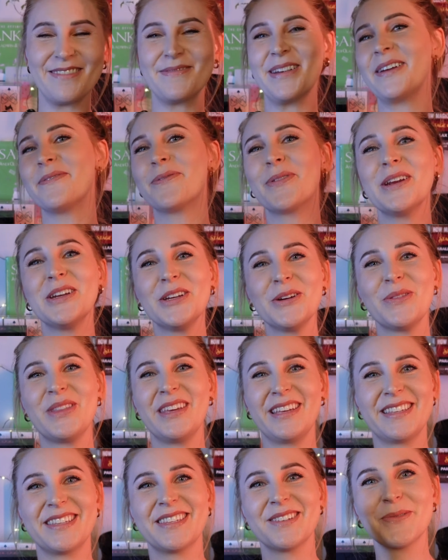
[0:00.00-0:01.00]
I mean, we knew
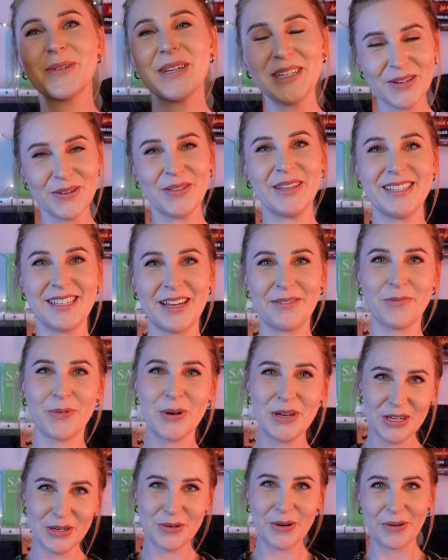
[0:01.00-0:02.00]
this. We knew this.
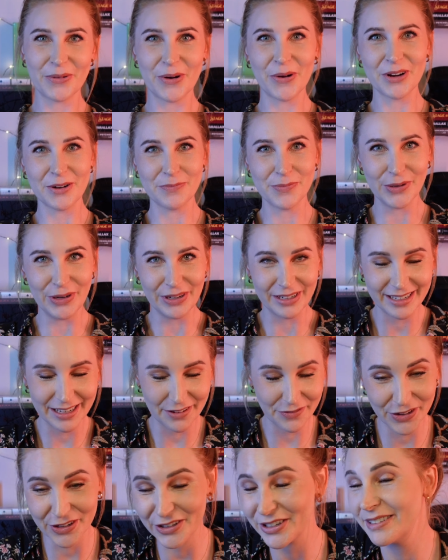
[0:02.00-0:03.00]
We knew I wrote a book.
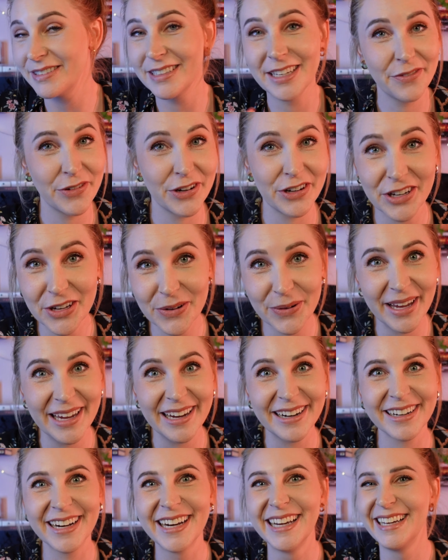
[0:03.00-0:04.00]
If you're if you're new here,